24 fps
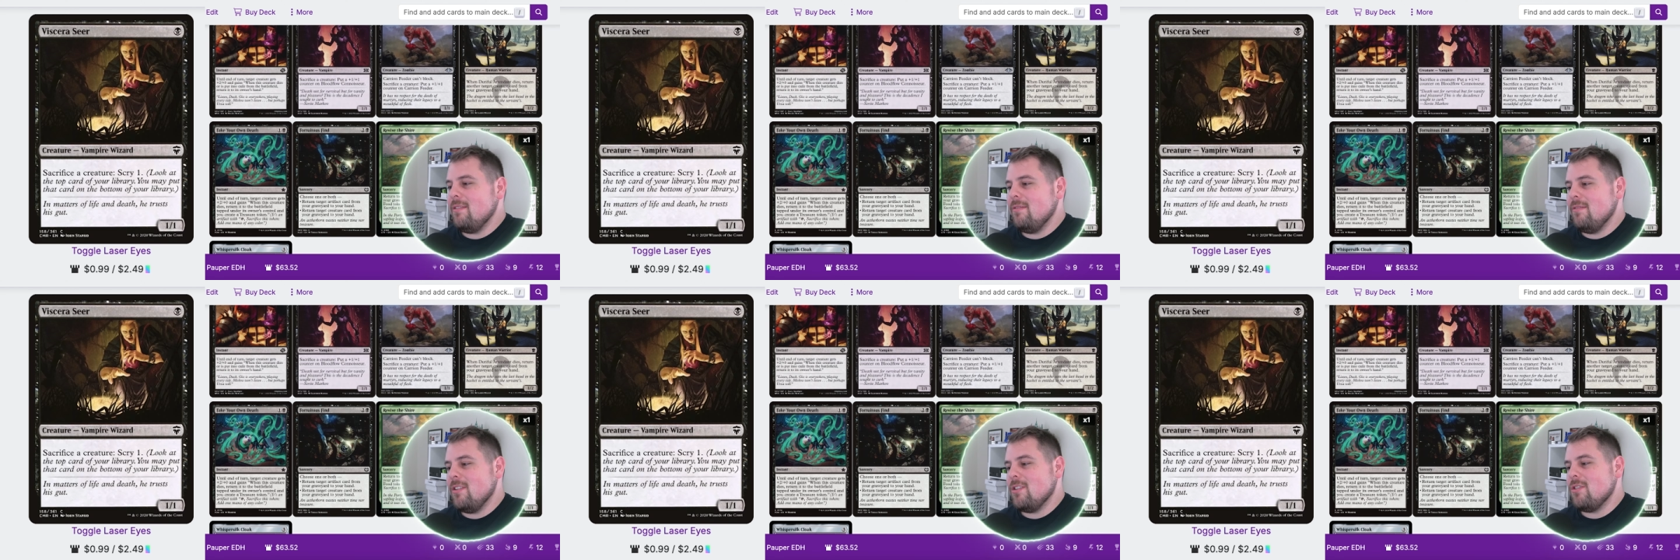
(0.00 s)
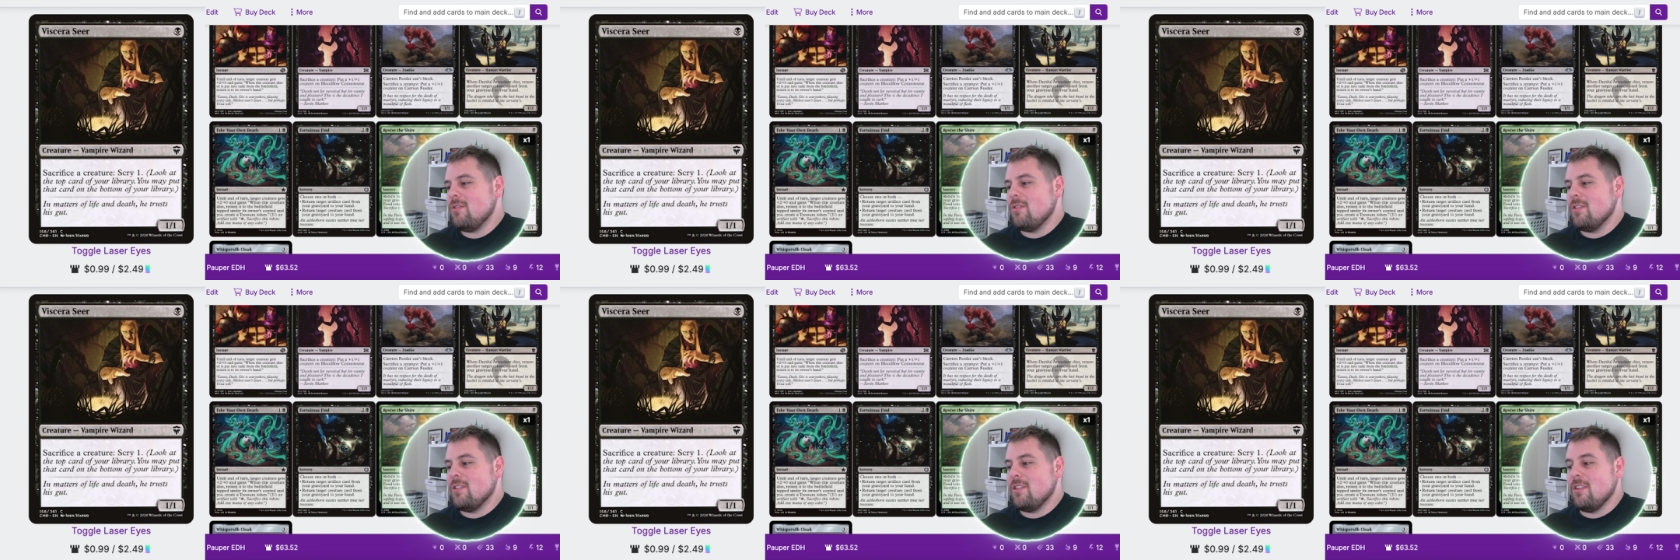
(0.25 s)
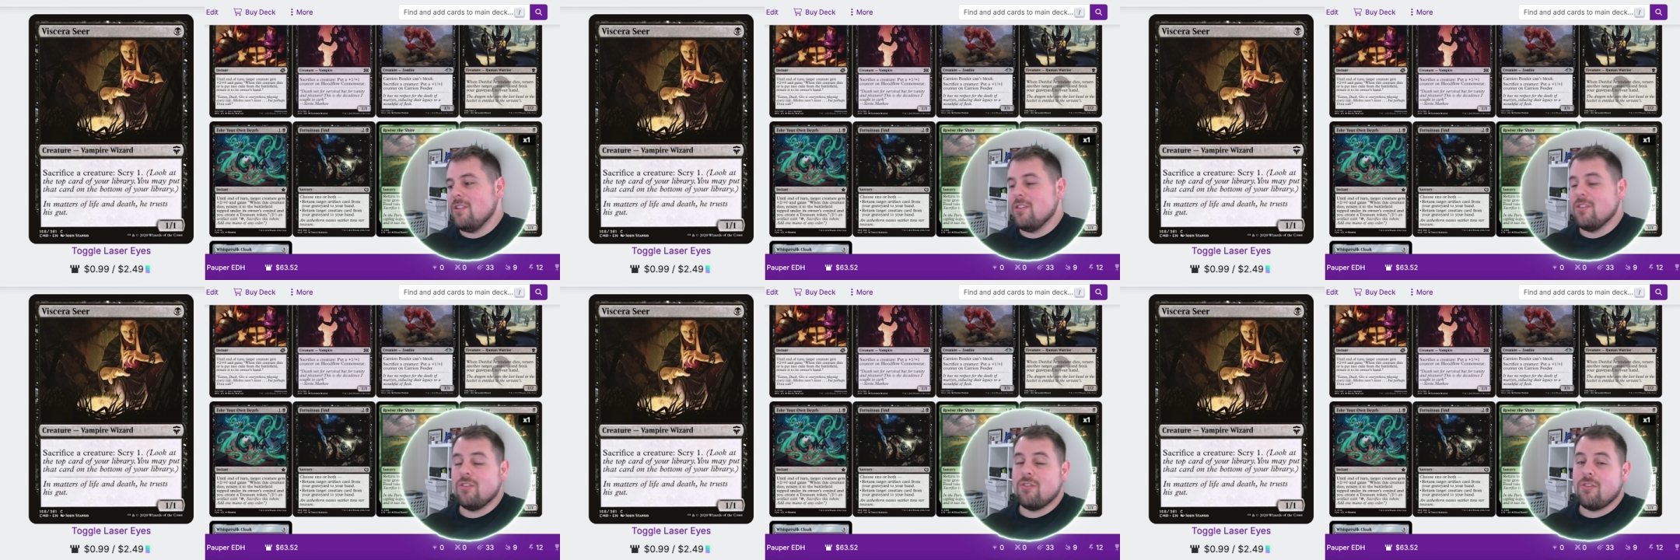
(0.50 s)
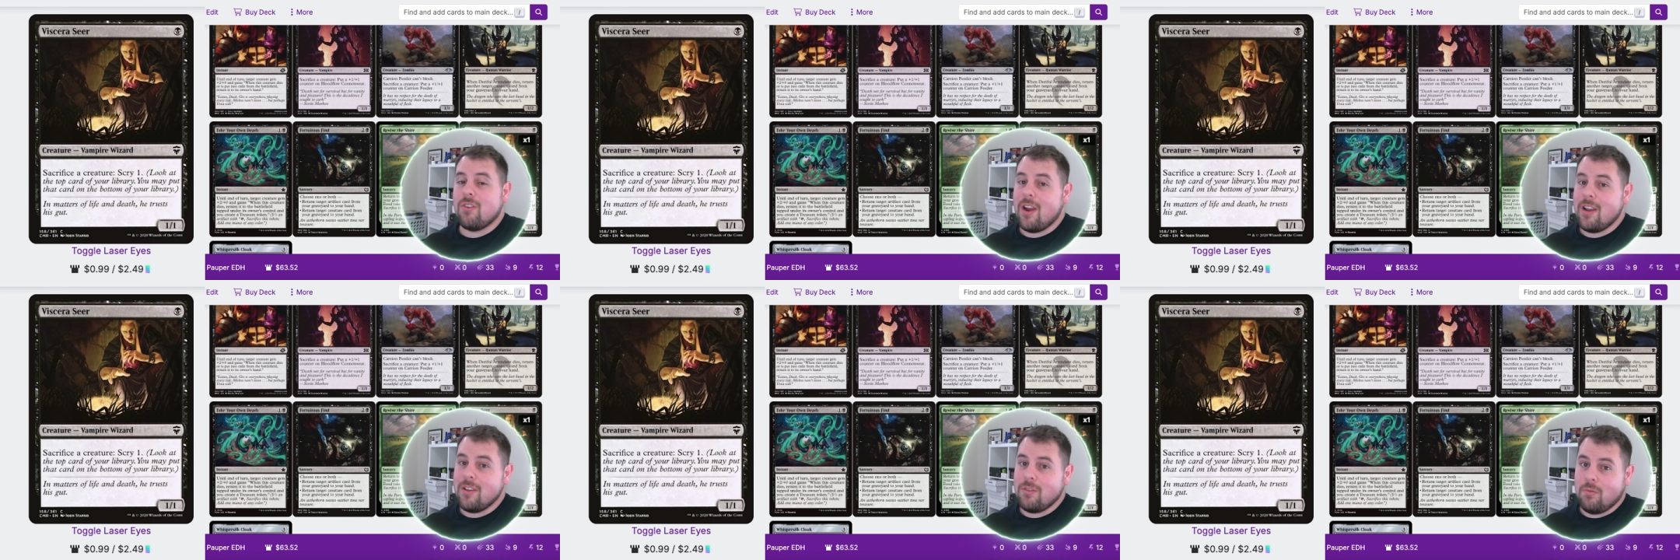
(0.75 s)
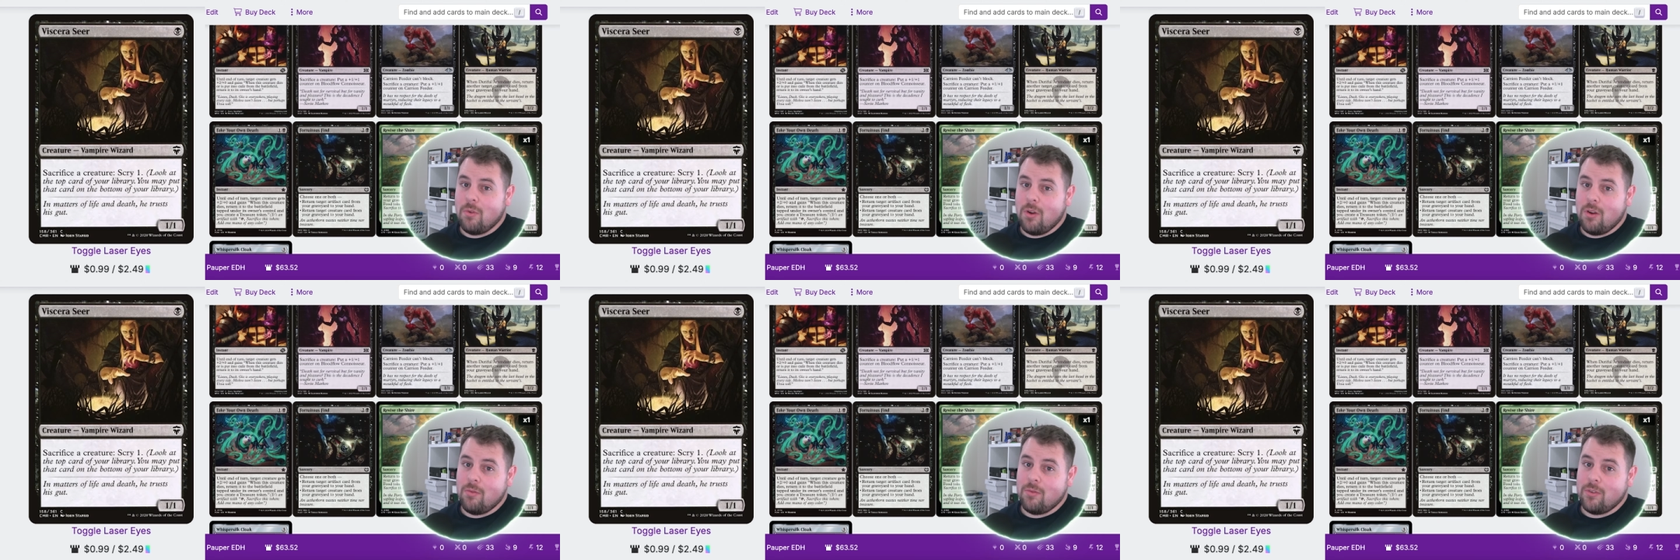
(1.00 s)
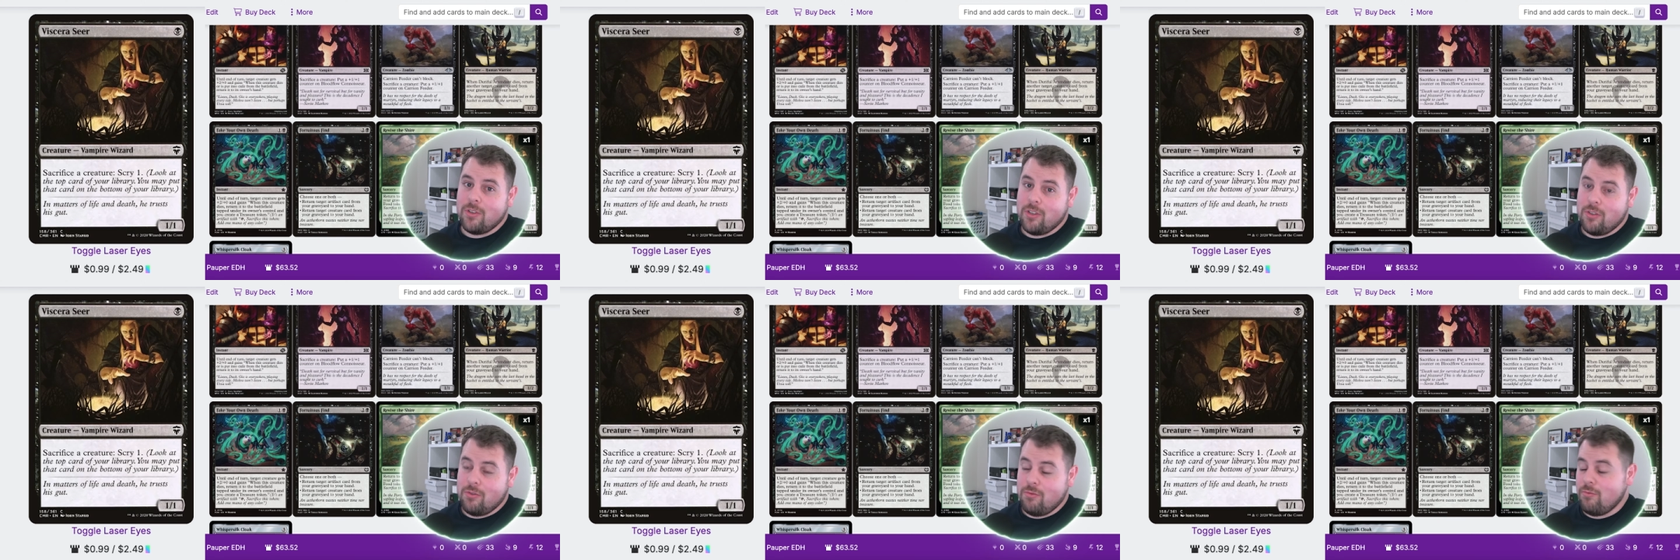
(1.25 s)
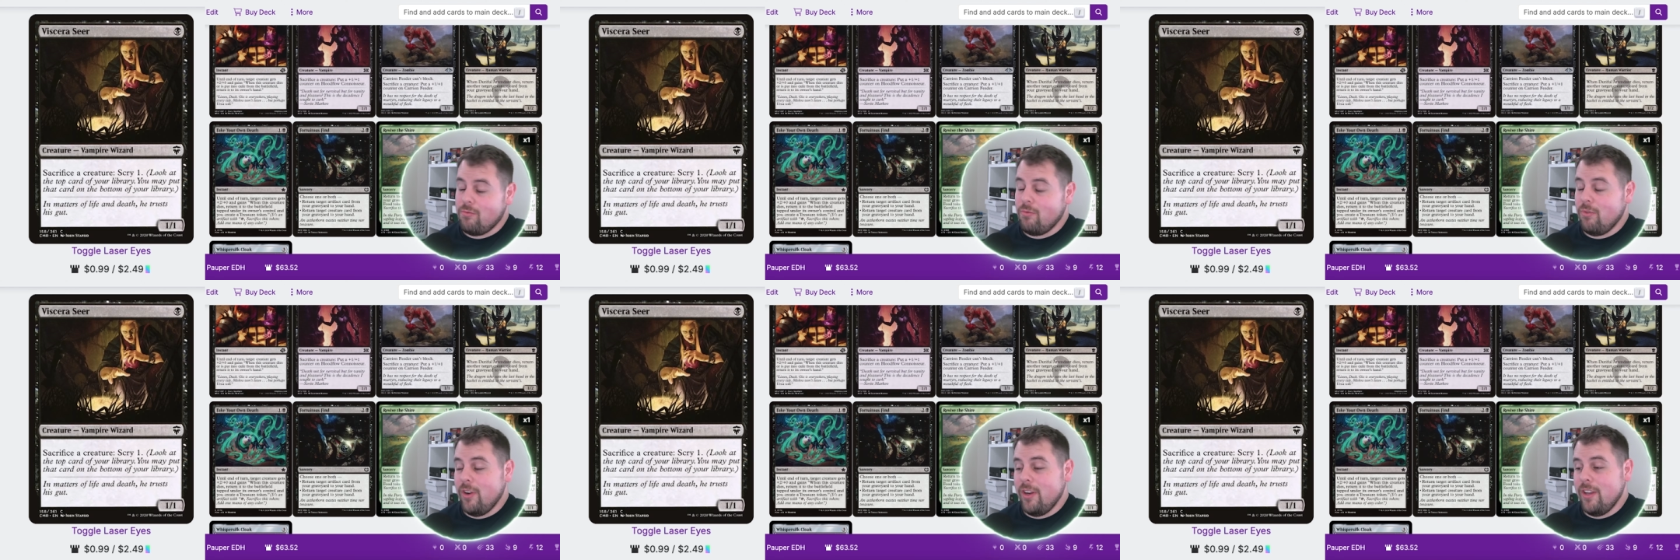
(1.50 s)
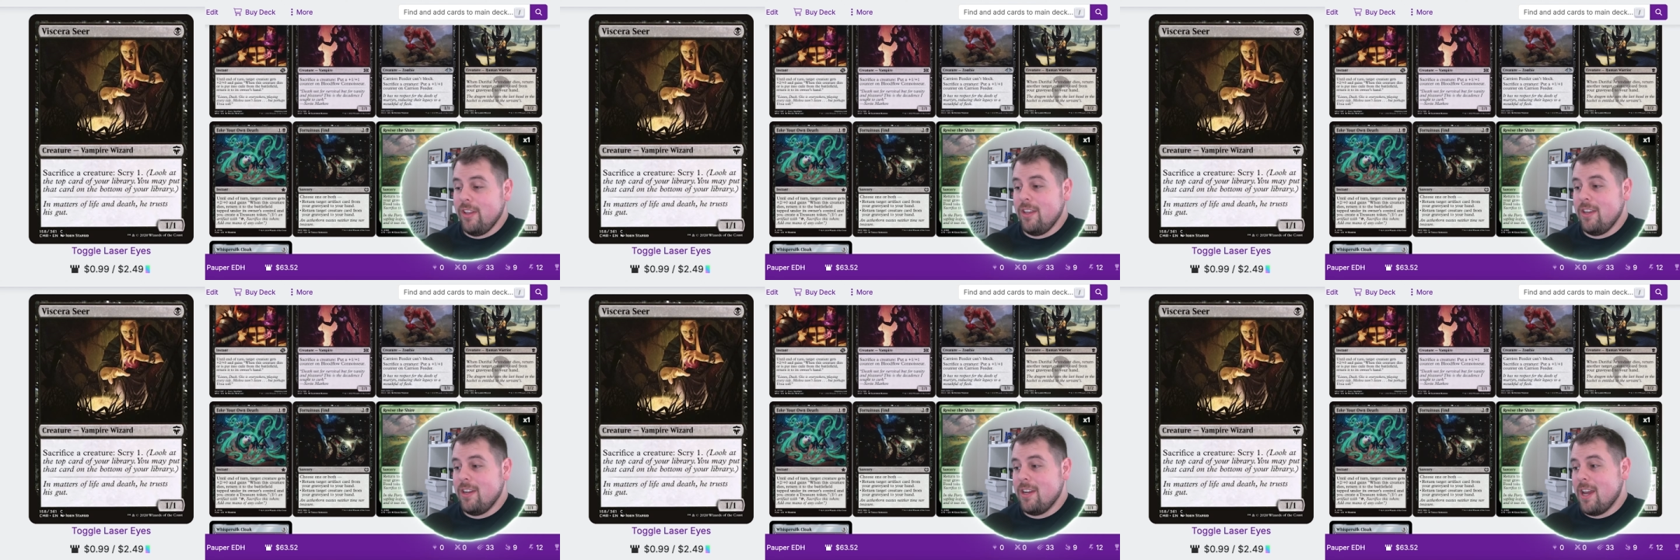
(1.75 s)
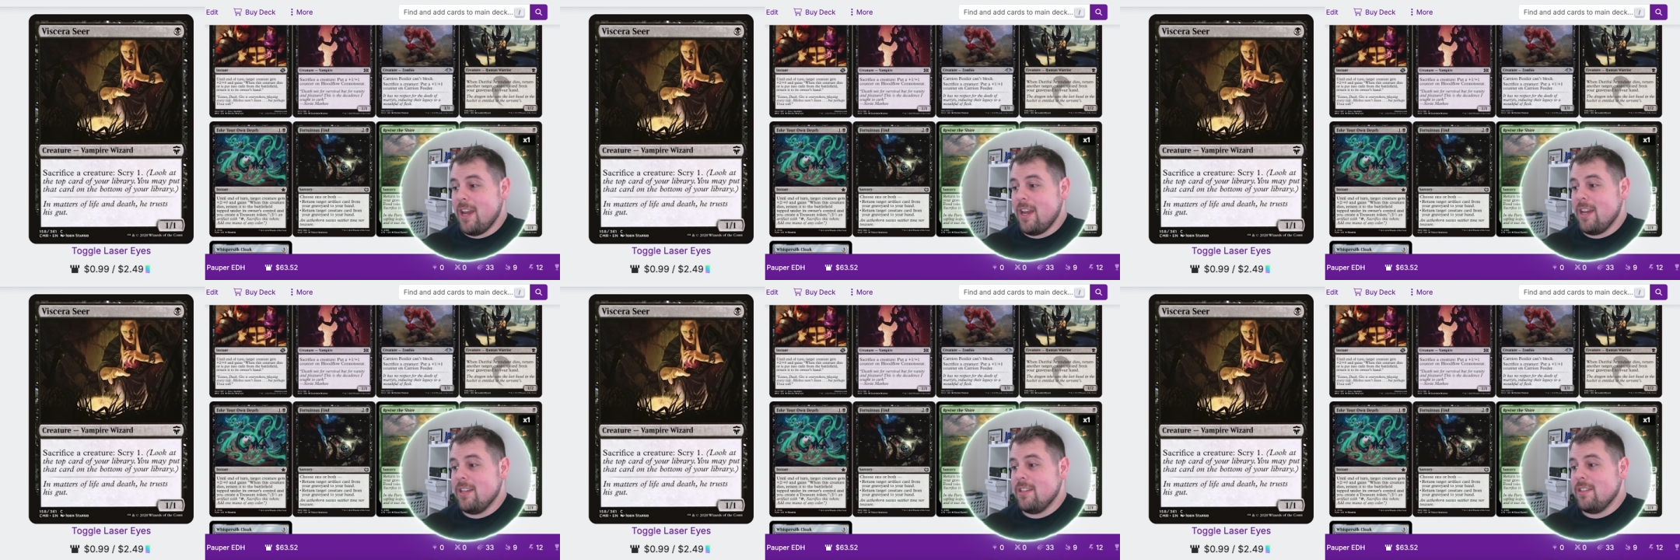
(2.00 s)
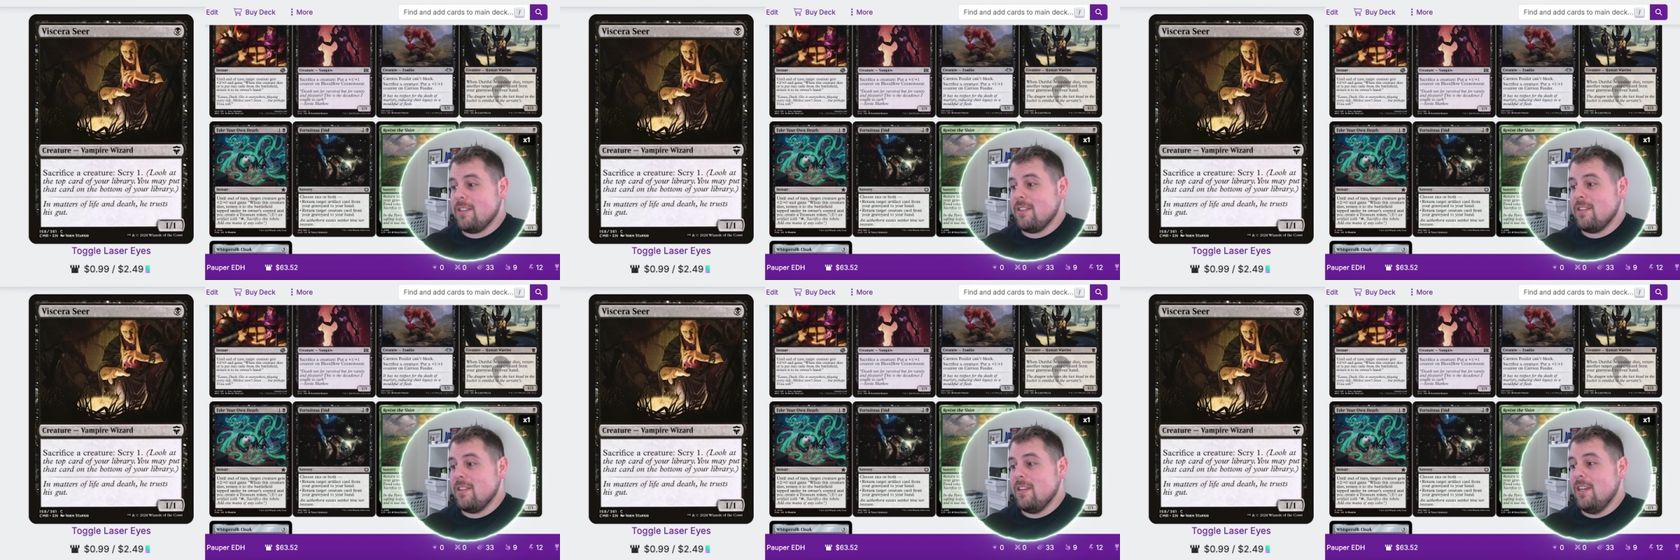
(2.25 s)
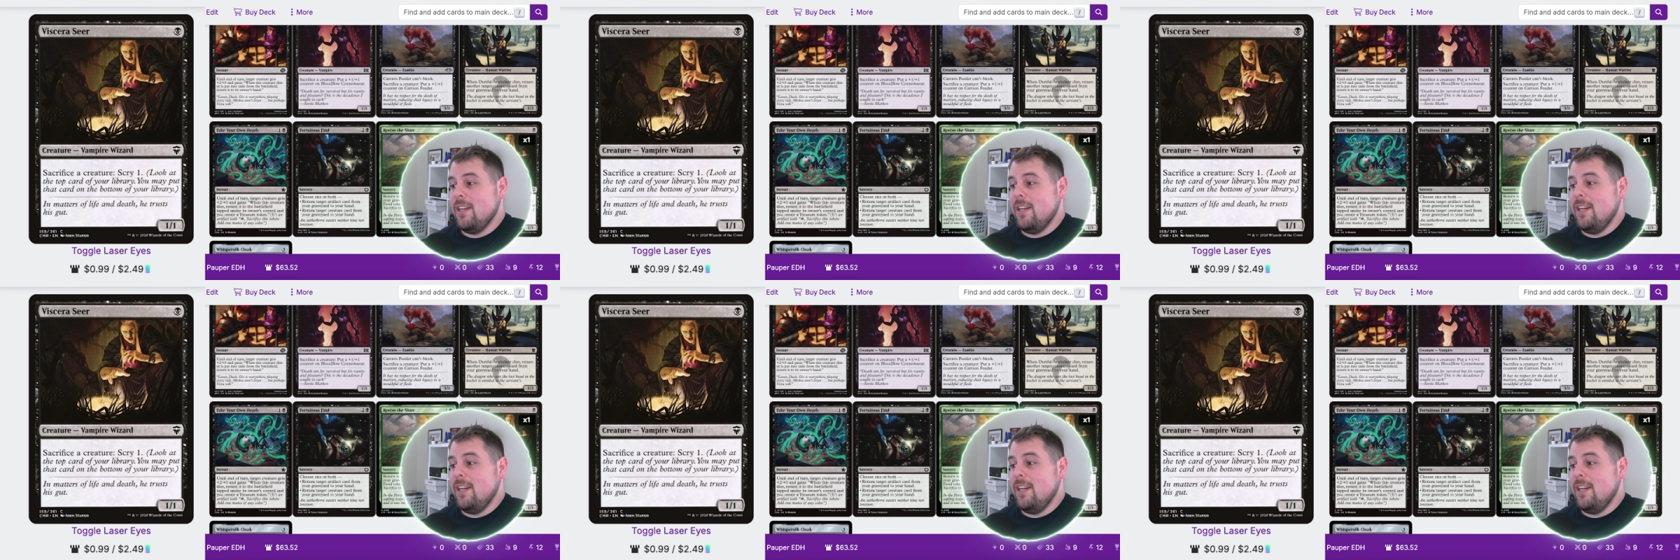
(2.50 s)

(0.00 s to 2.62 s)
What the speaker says: Viscera Seer scries 1, which is really nice.